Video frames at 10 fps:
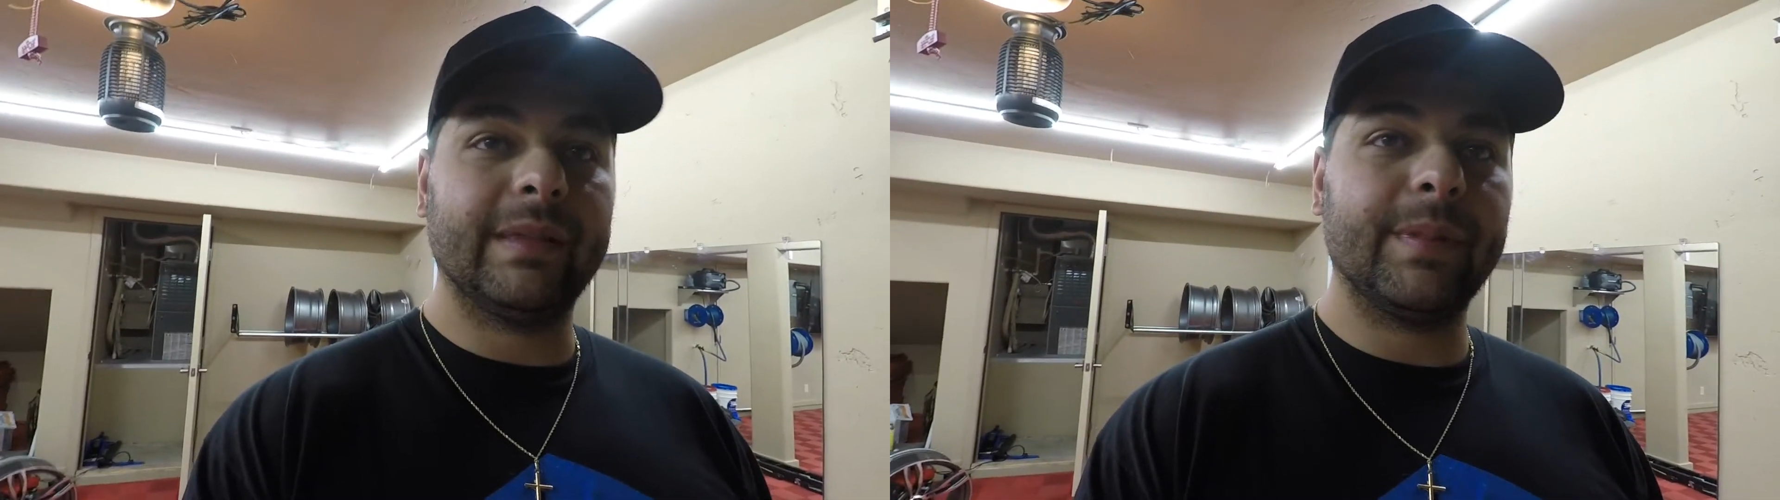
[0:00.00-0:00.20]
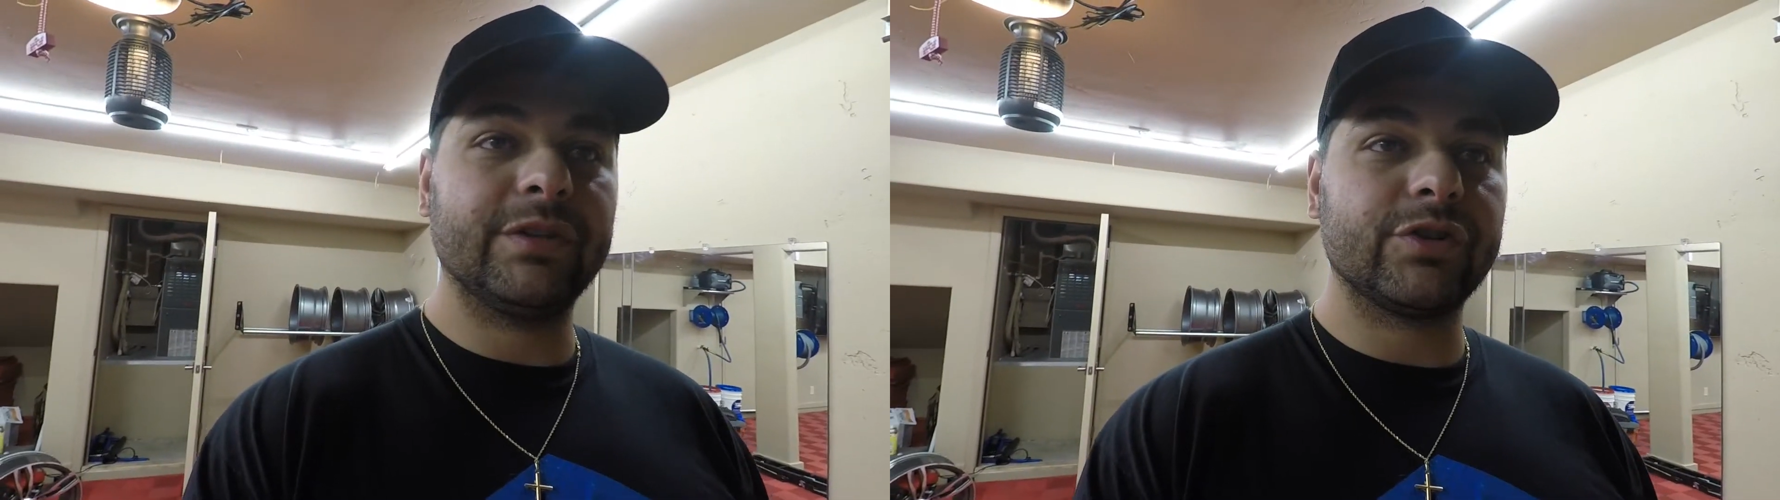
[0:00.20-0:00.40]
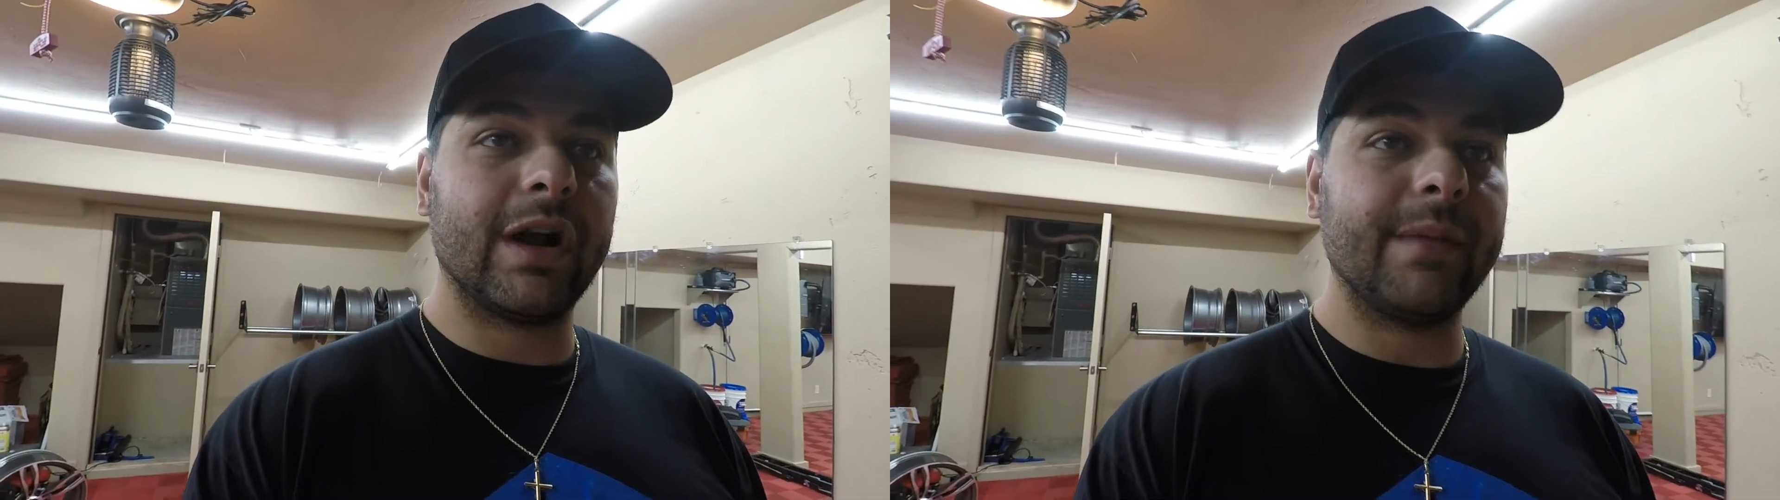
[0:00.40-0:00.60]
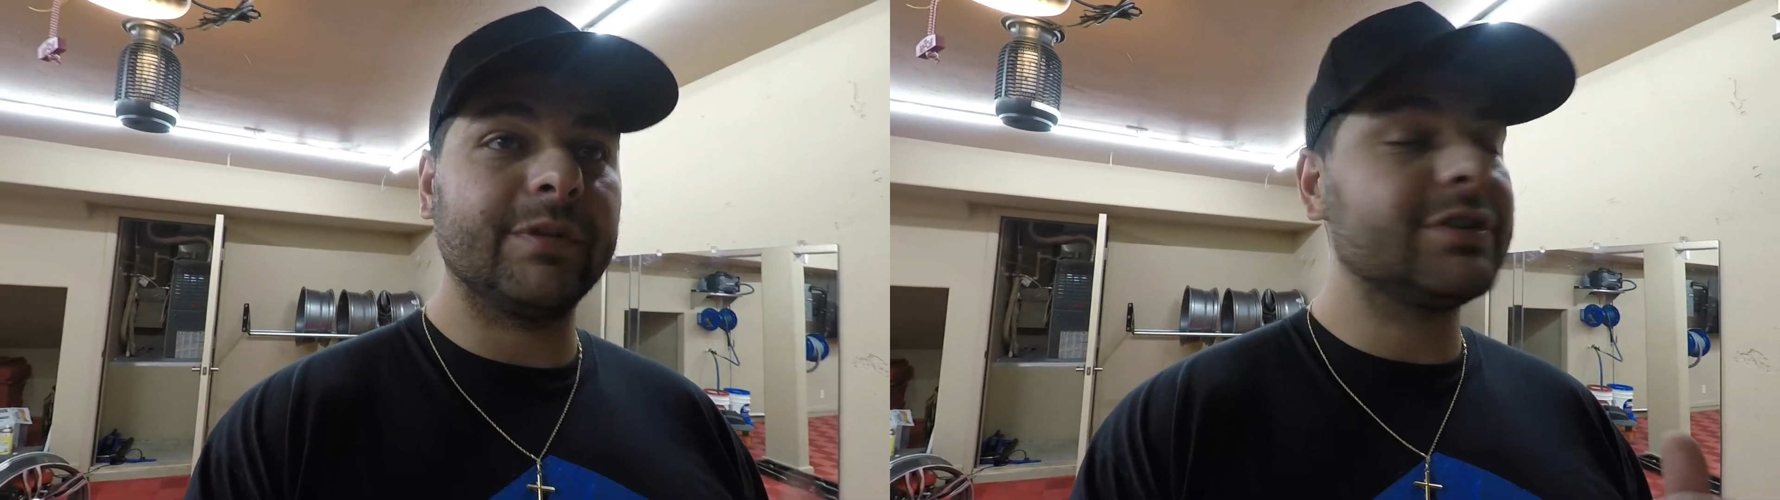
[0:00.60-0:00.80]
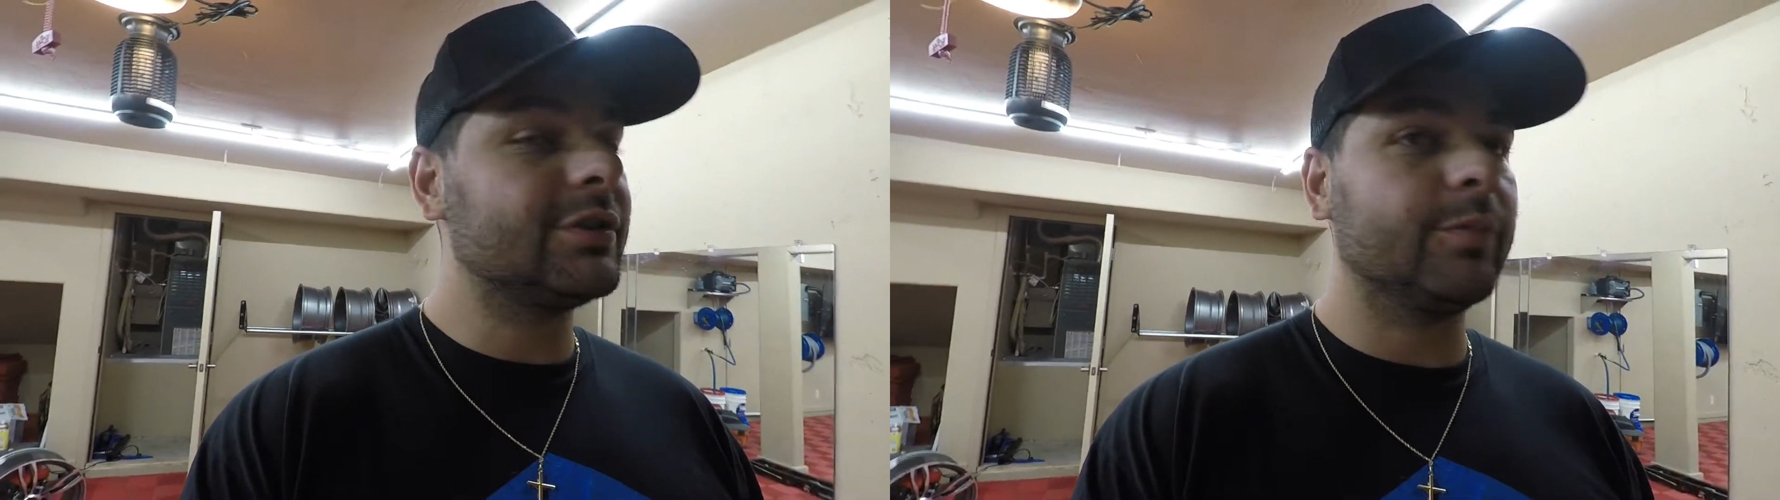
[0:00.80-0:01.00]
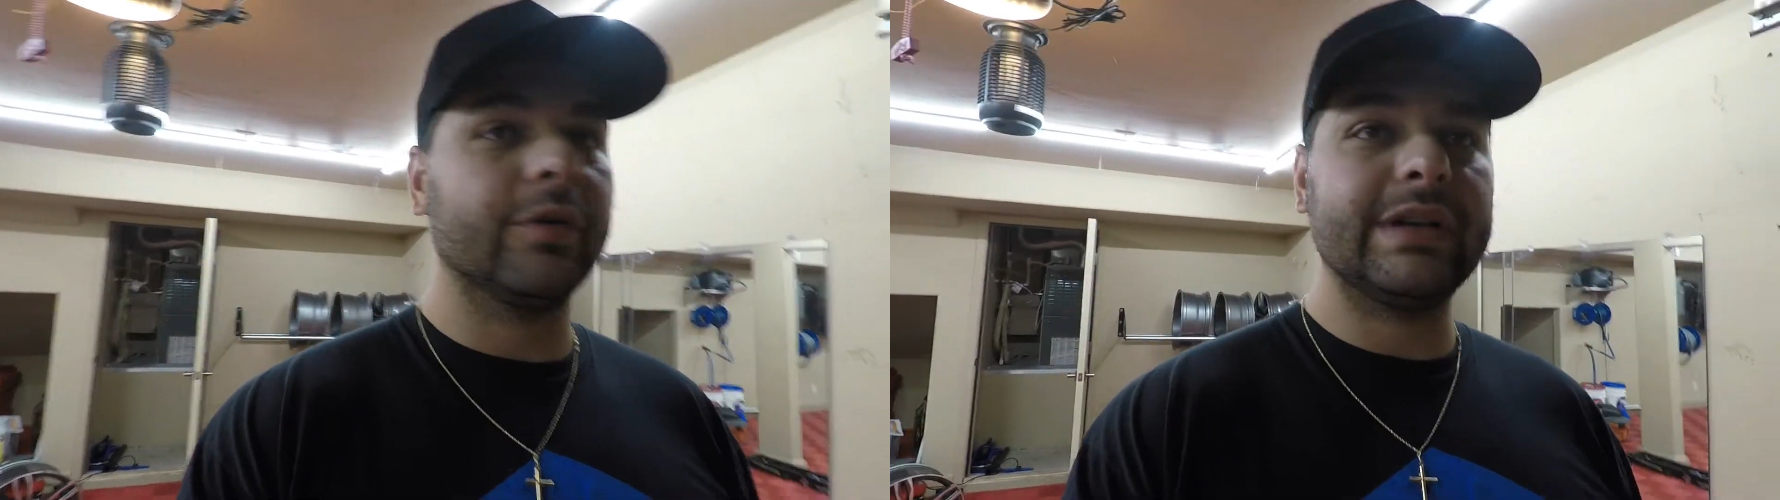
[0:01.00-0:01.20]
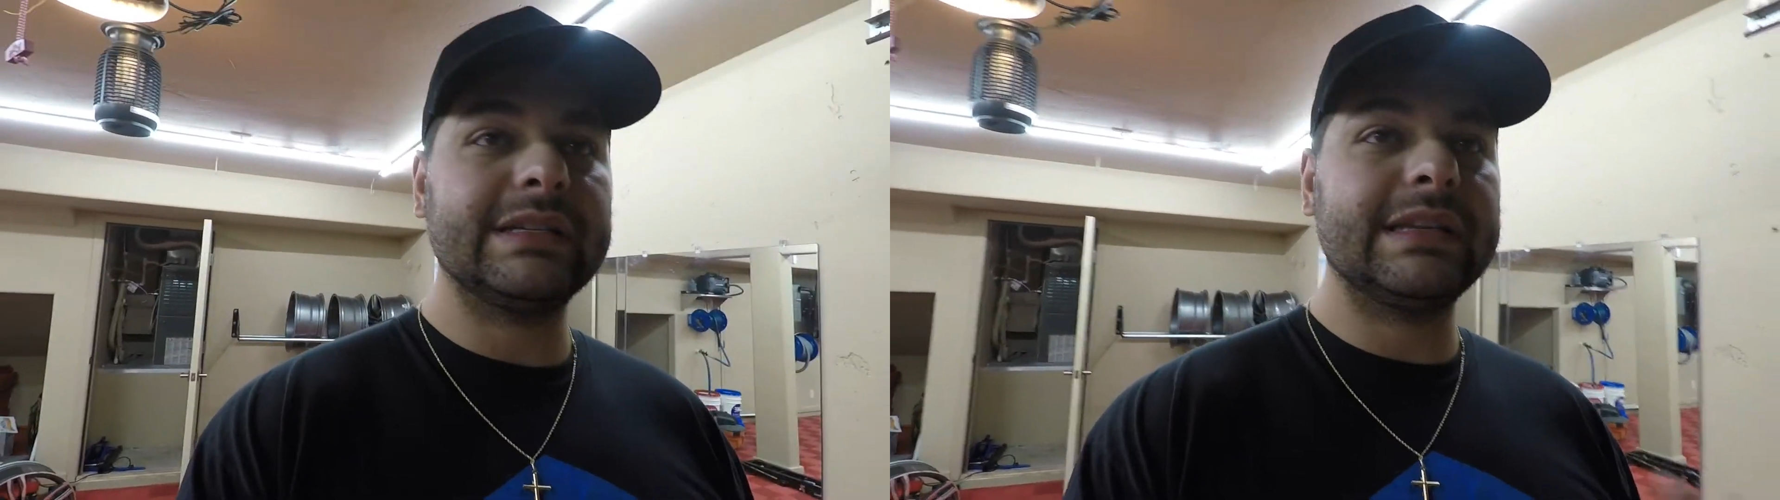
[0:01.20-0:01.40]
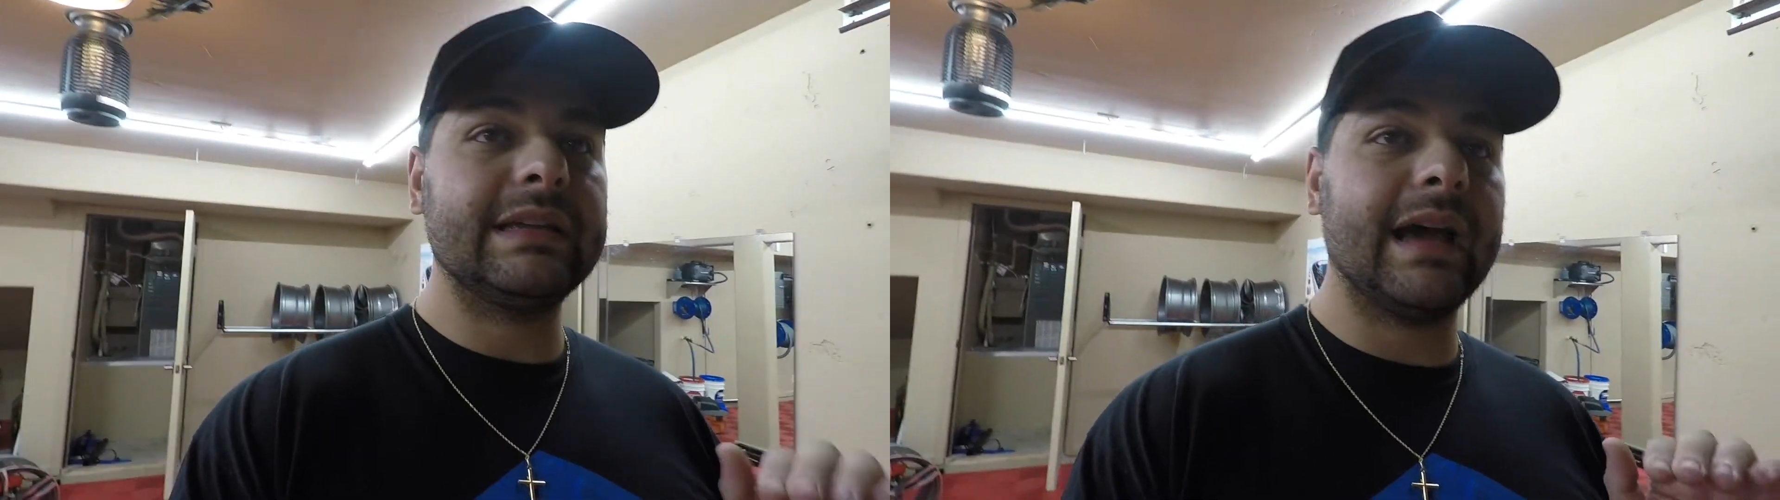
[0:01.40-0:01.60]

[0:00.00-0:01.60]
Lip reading: the pinstripe. It's super easy.